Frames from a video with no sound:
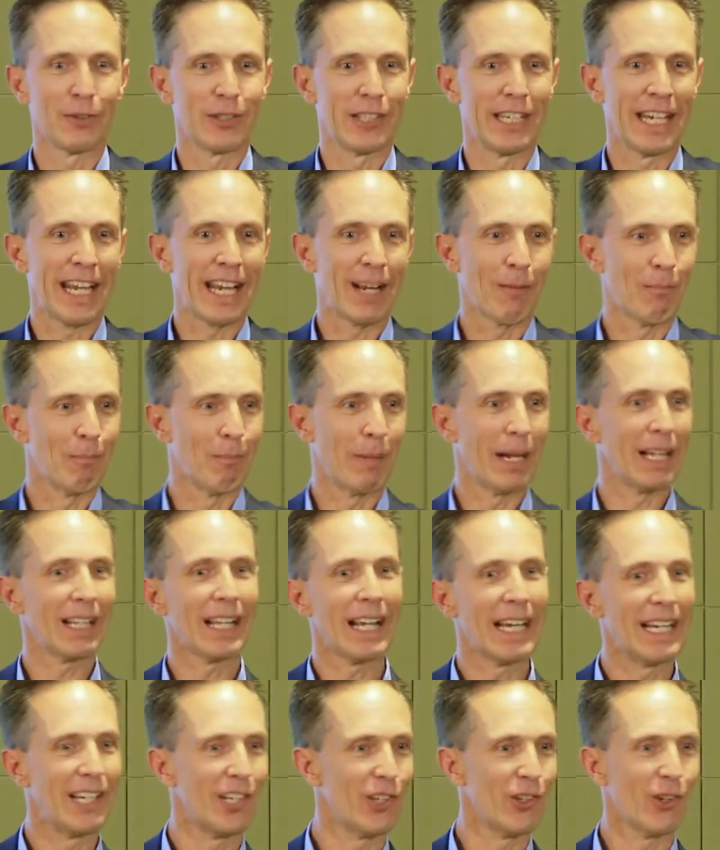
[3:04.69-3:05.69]
She had a
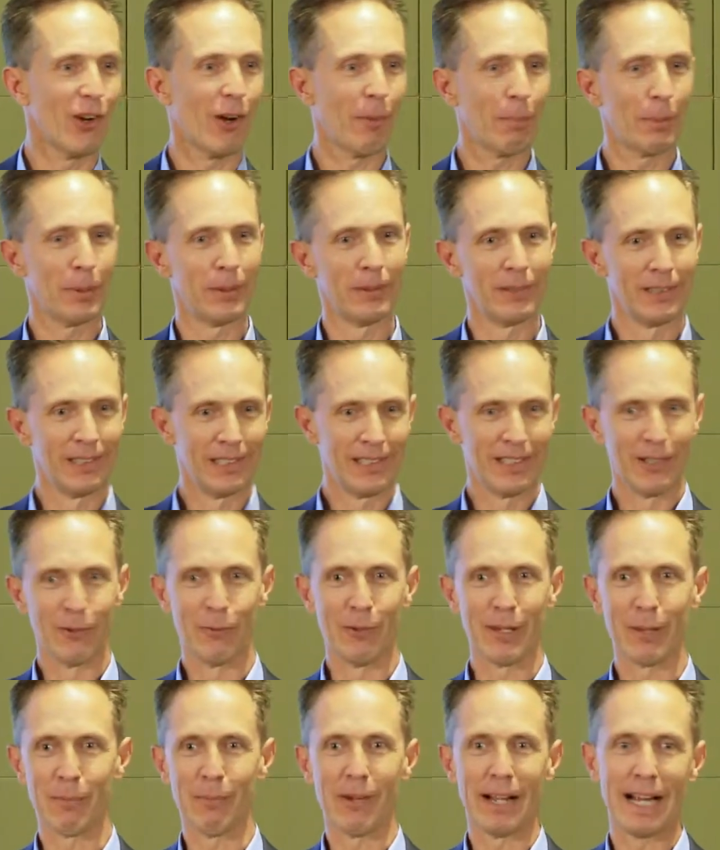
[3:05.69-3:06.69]
ballet shop
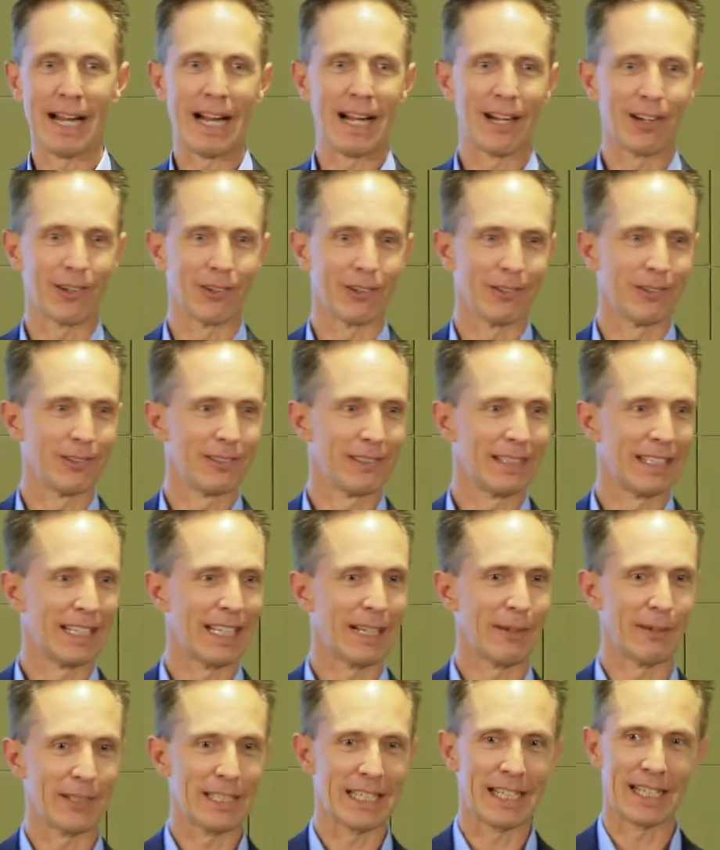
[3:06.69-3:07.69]
with my uncle, and
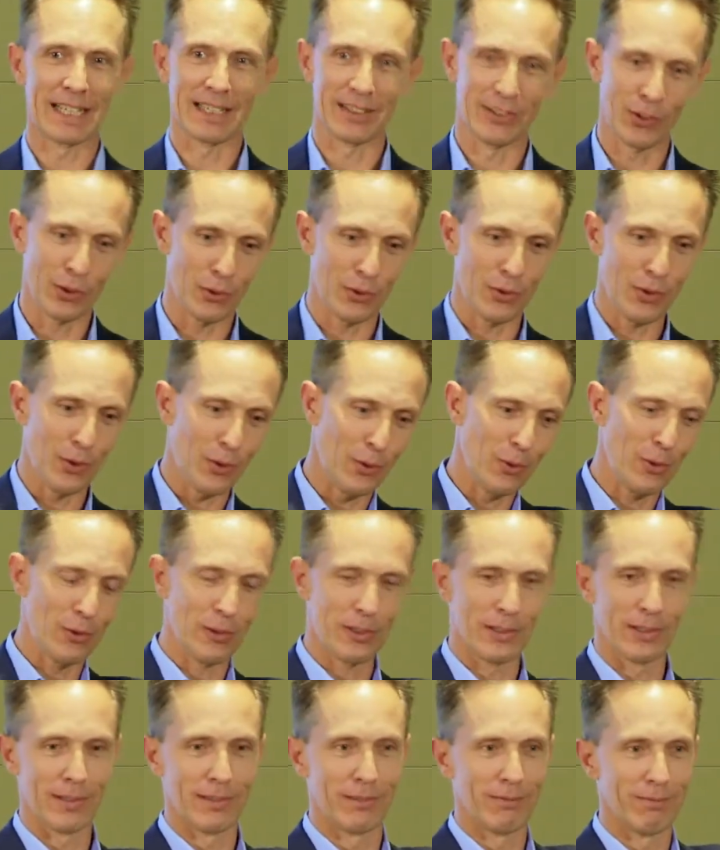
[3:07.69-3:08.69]
they were selling
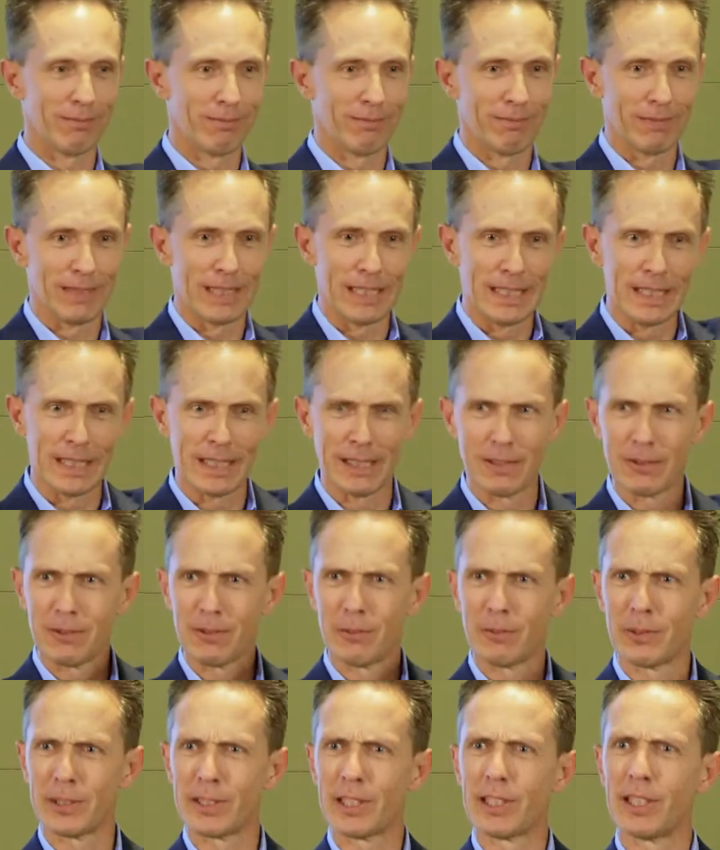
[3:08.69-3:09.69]
tutus and
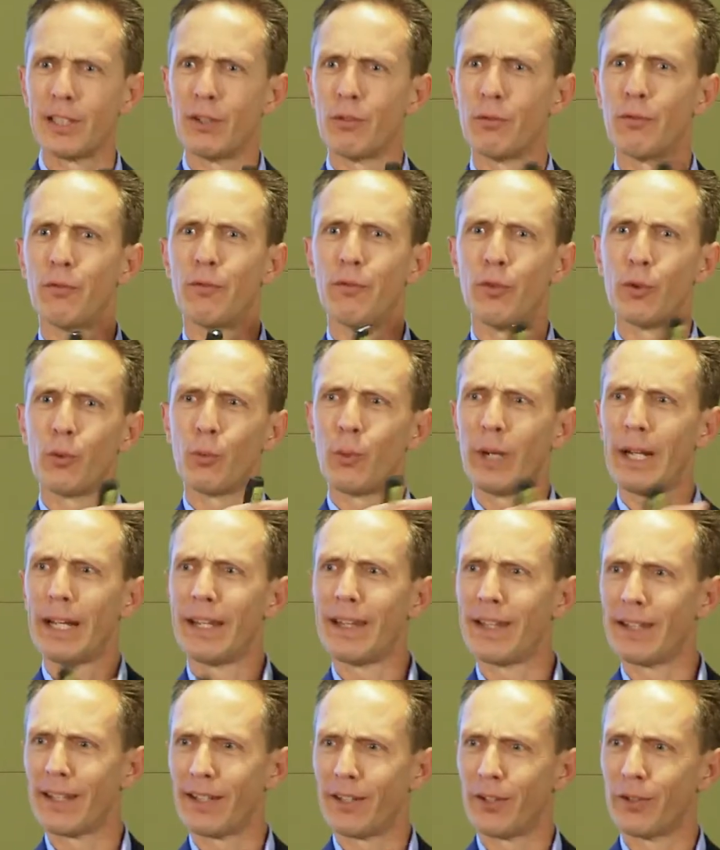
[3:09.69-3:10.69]
what's the little footwear
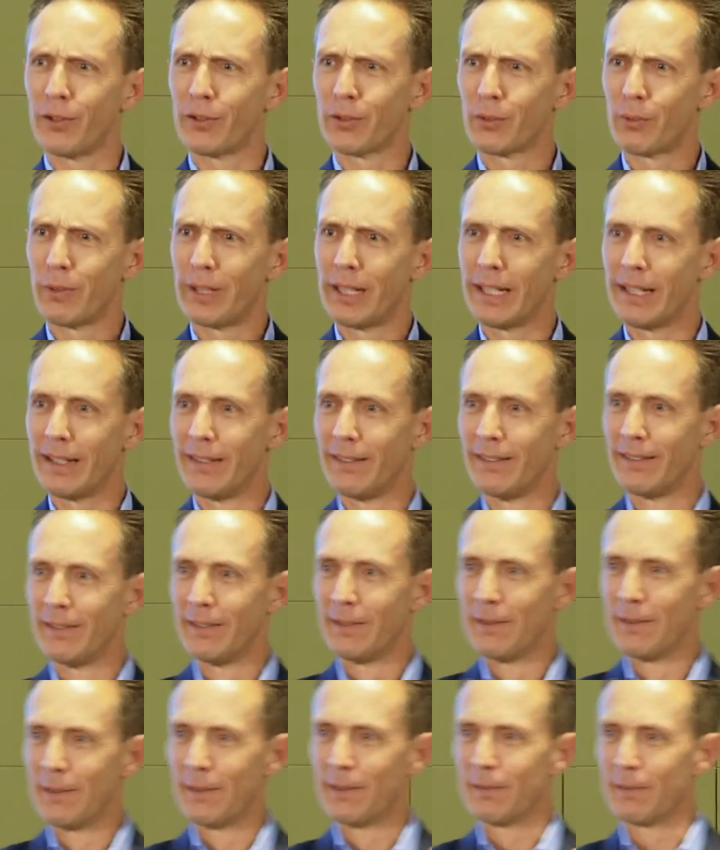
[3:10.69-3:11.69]
that the girls wear?
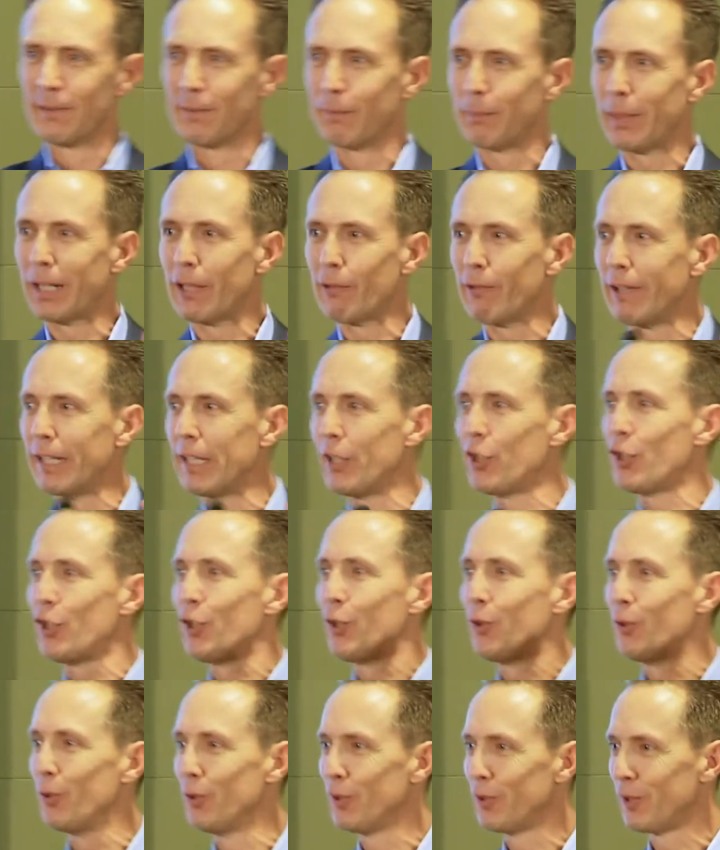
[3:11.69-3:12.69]
Ballerina
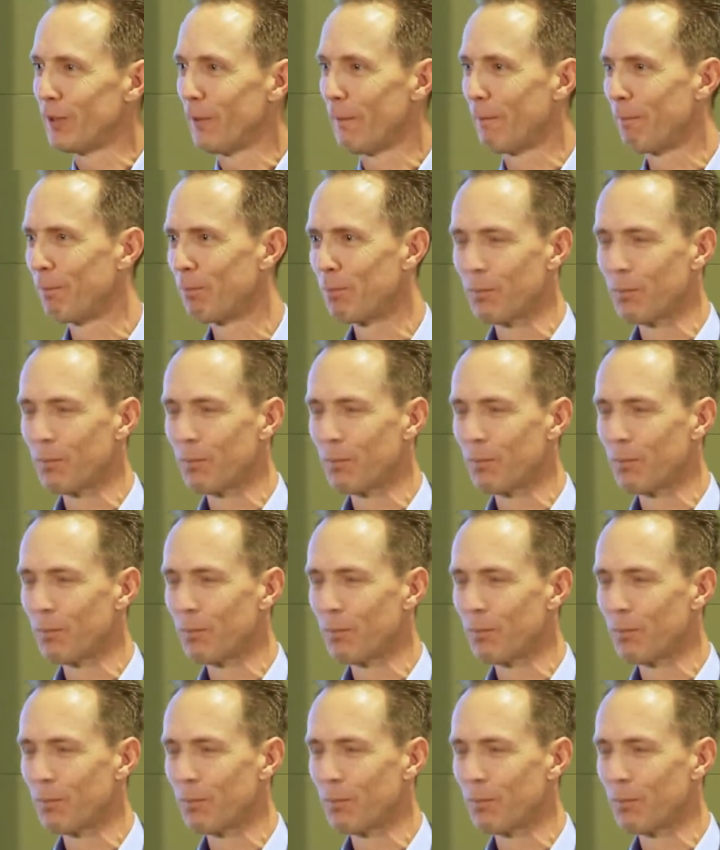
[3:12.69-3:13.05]
shoes.